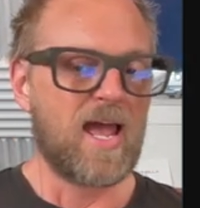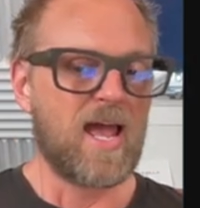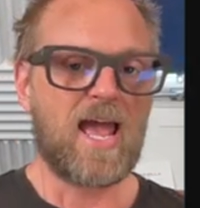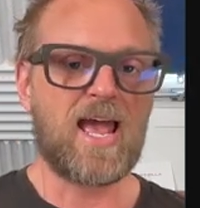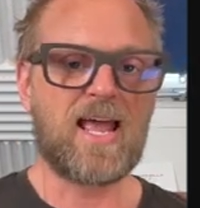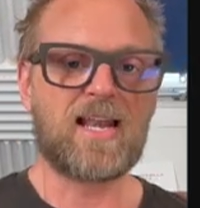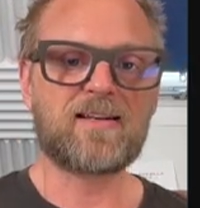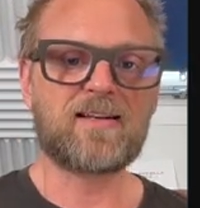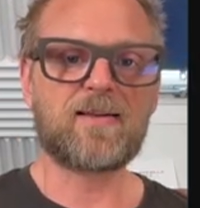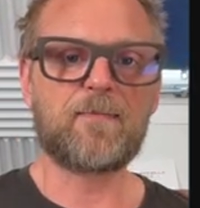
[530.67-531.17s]

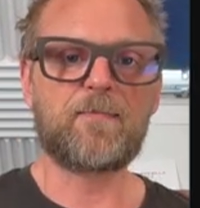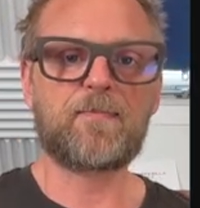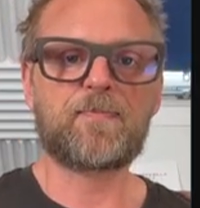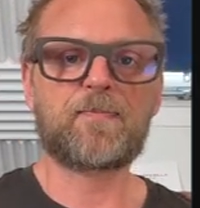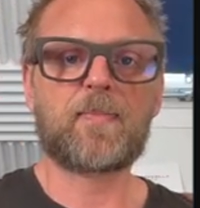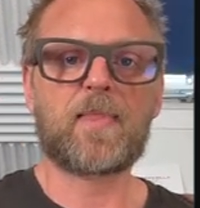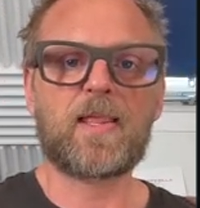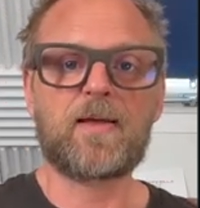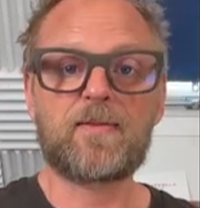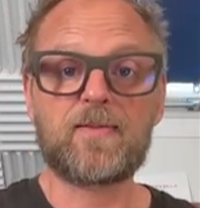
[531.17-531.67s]
And
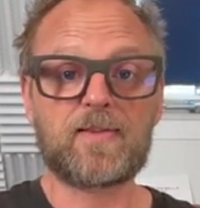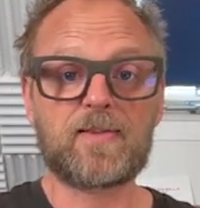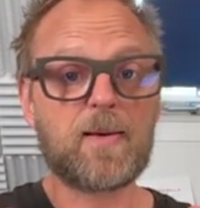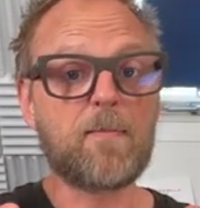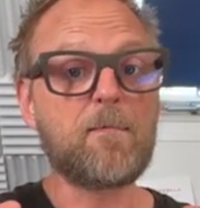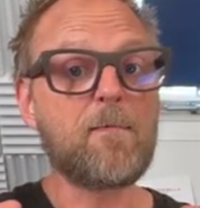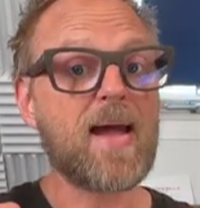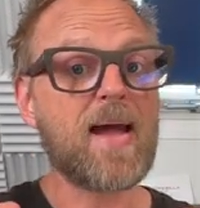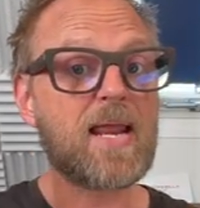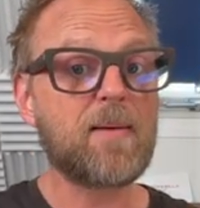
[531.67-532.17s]
the
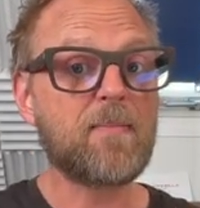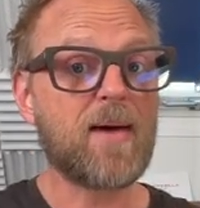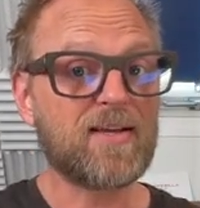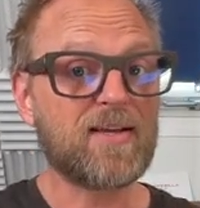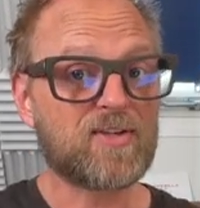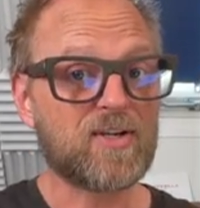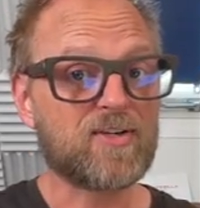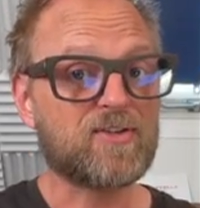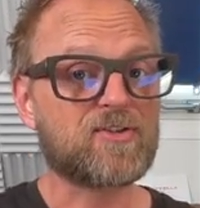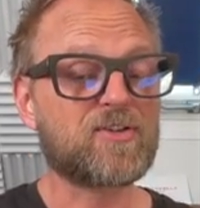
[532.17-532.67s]
main
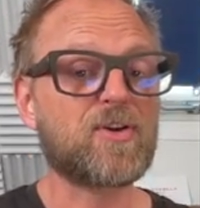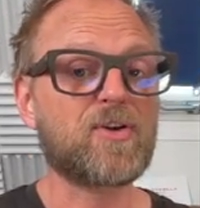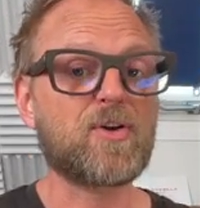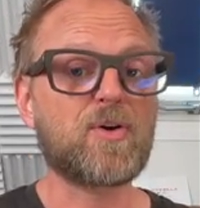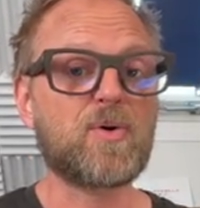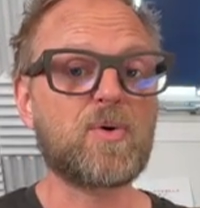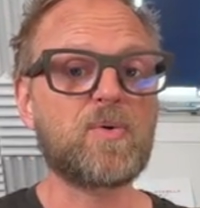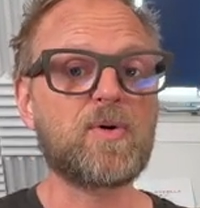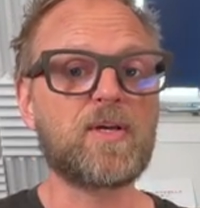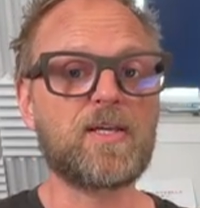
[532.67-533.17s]
message to
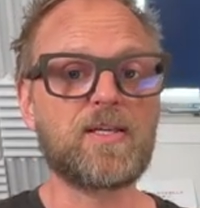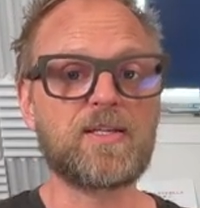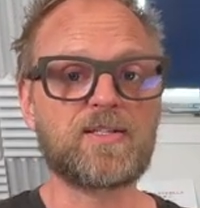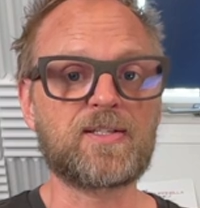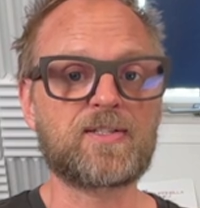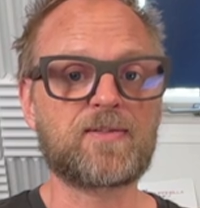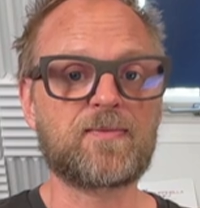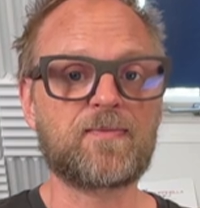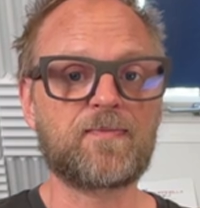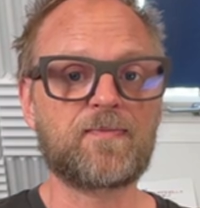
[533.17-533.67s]
you
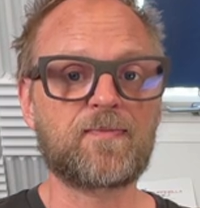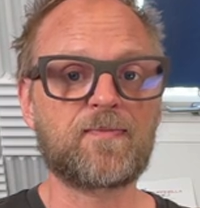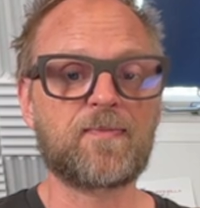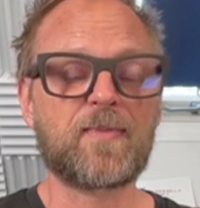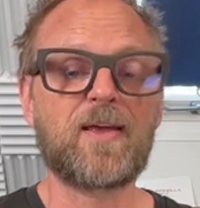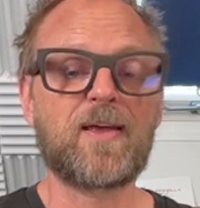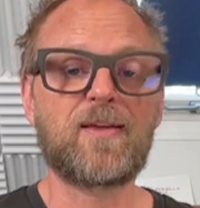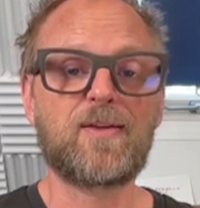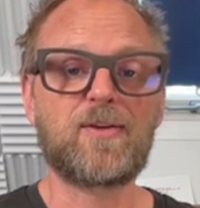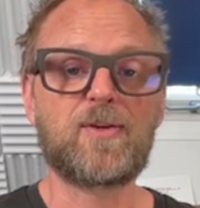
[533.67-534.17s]
is
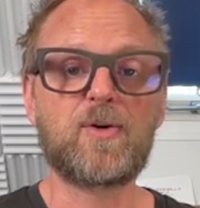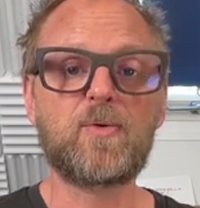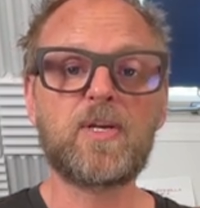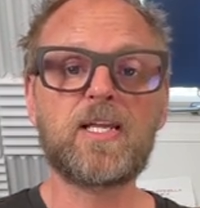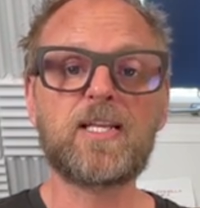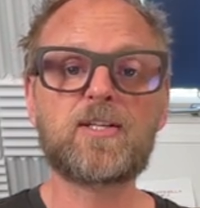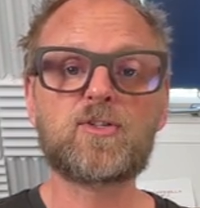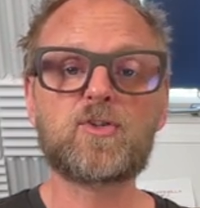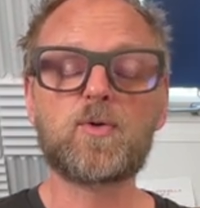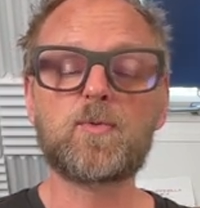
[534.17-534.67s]
you
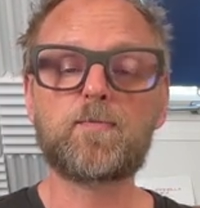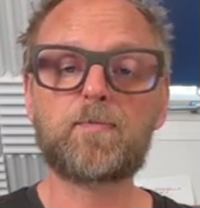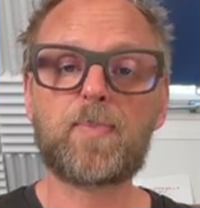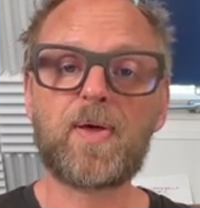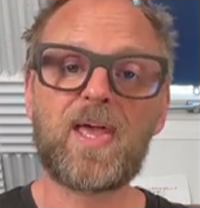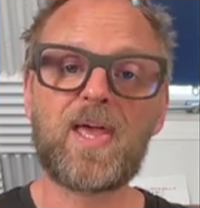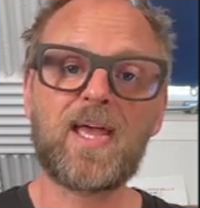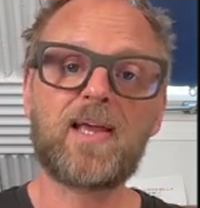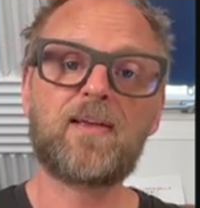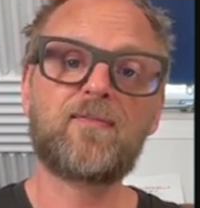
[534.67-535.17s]
need to
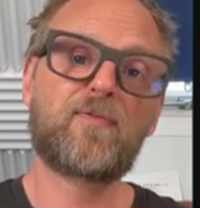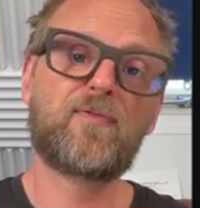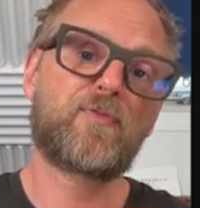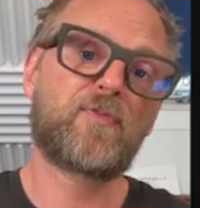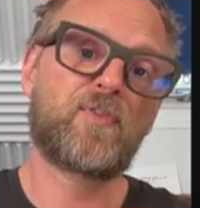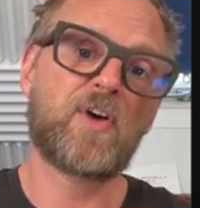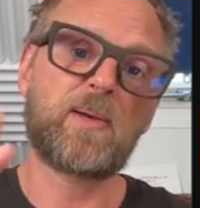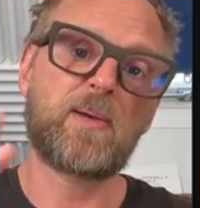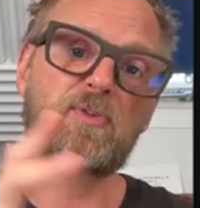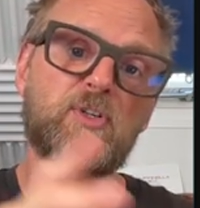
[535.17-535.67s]
pick
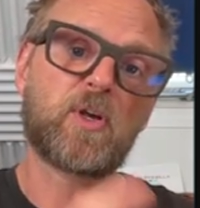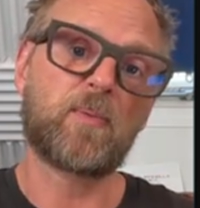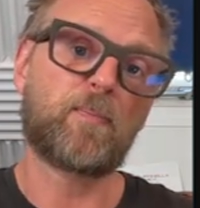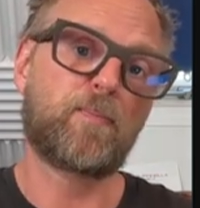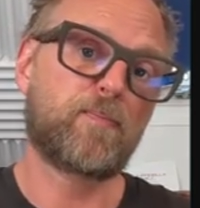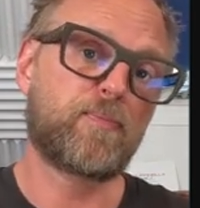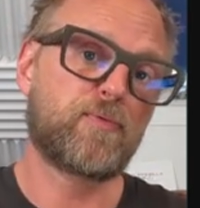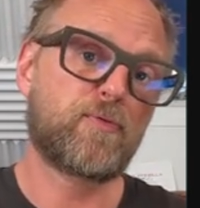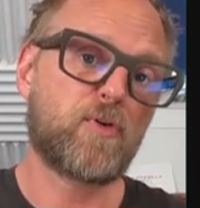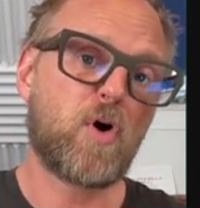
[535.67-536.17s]
Frame Shot
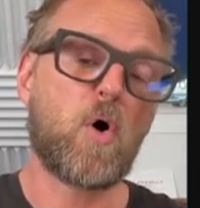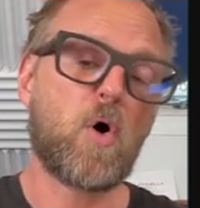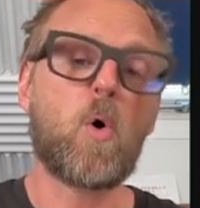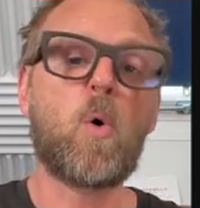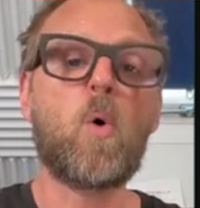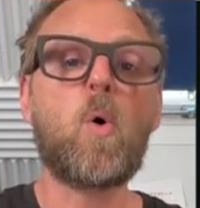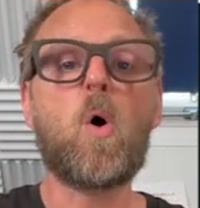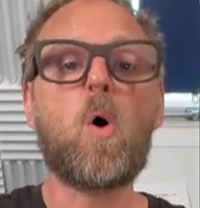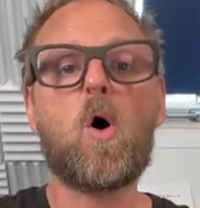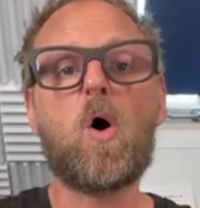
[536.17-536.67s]

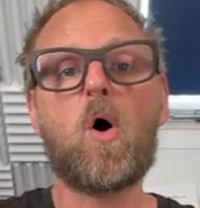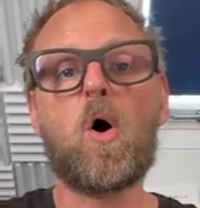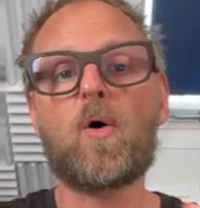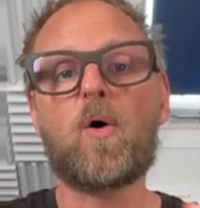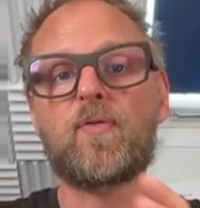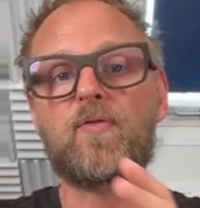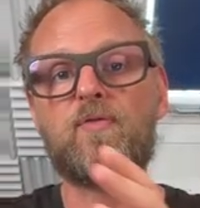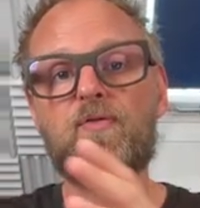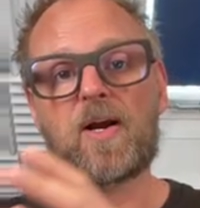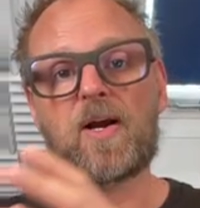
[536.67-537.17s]
Pro
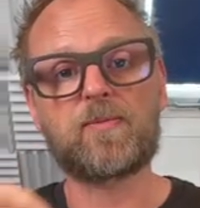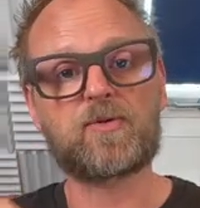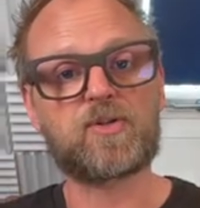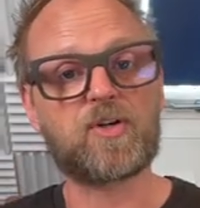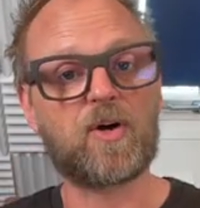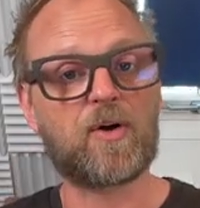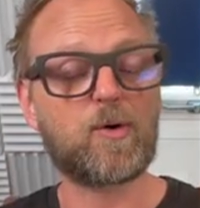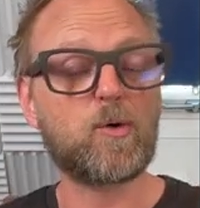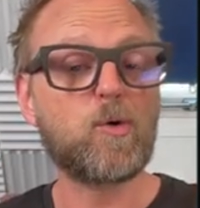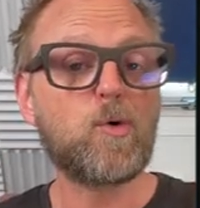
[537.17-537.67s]
or Frame
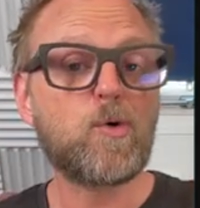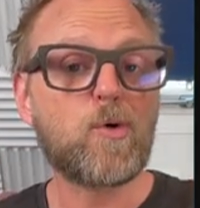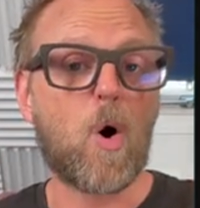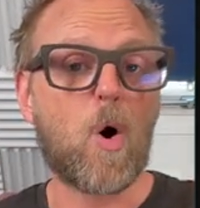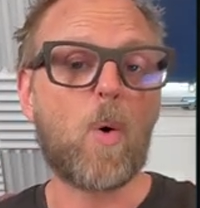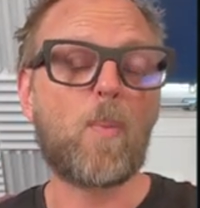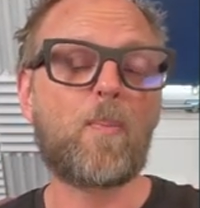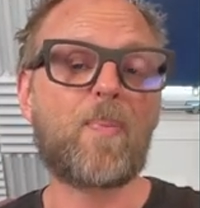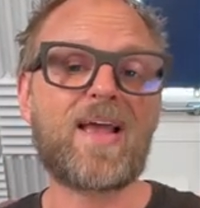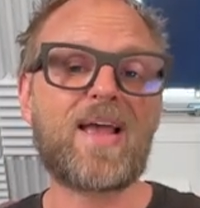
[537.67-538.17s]
Shot
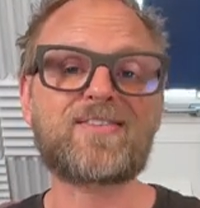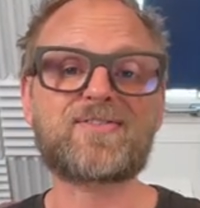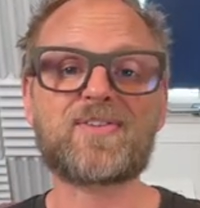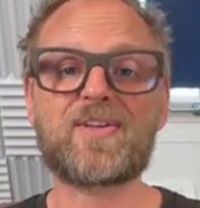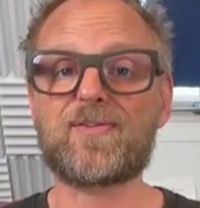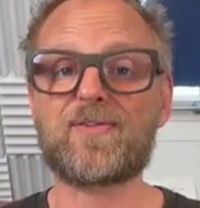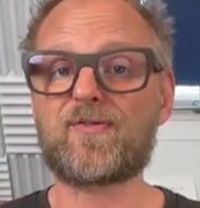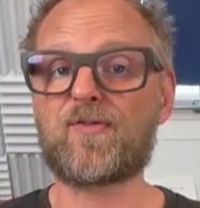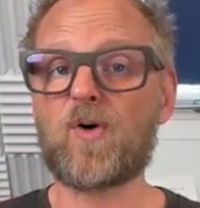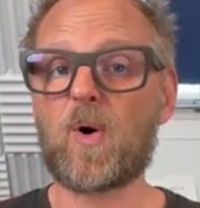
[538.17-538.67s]
Uno based
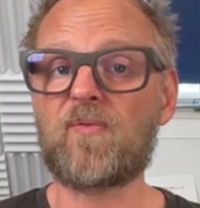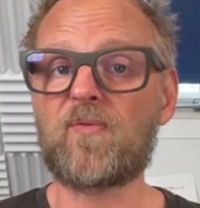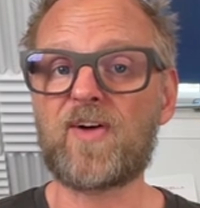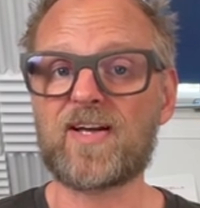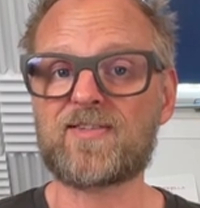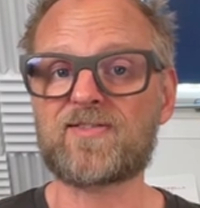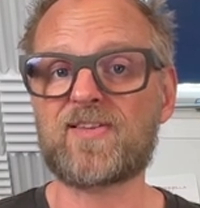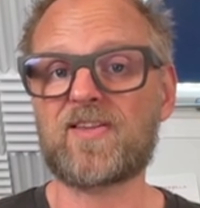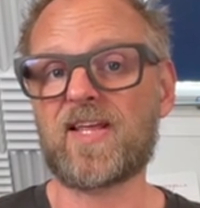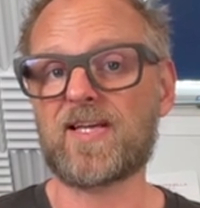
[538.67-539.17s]
on the form
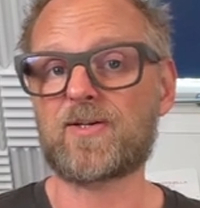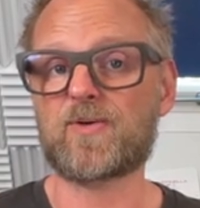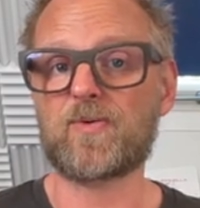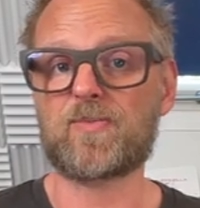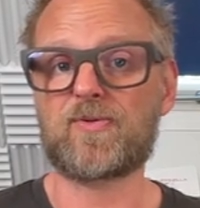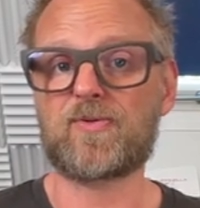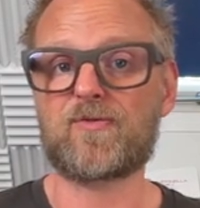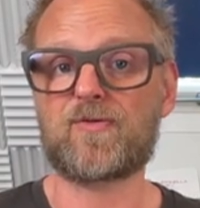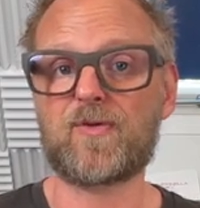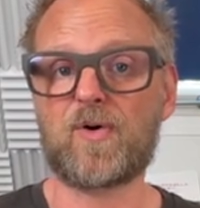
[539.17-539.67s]
factor that you
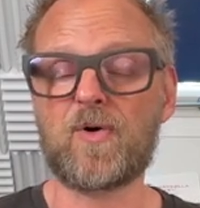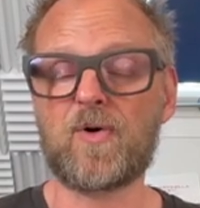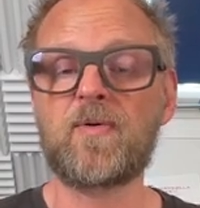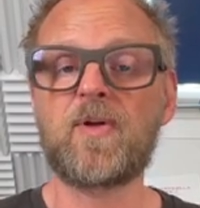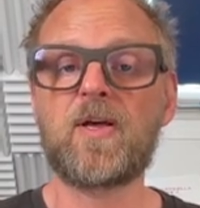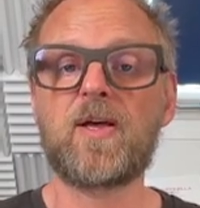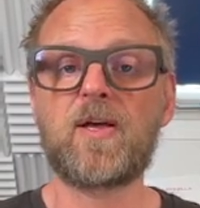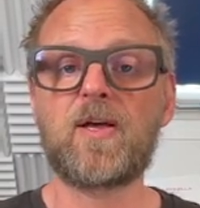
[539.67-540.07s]
prefer.